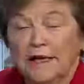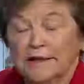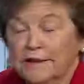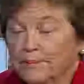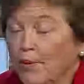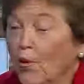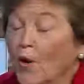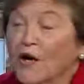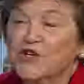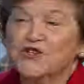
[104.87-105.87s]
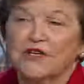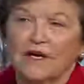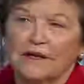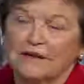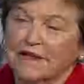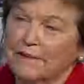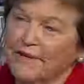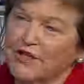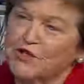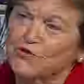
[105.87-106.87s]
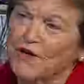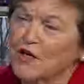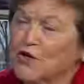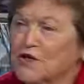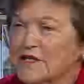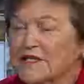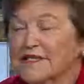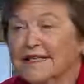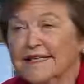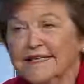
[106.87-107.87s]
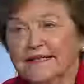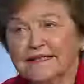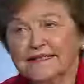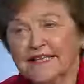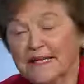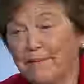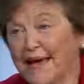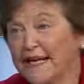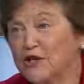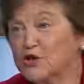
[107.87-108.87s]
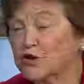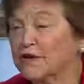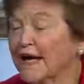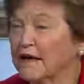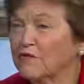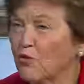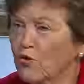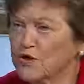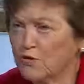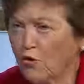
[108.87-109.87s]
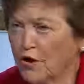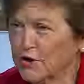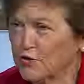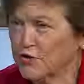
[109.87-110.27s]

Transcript: the boards, the administrators, the city manager, and of course all your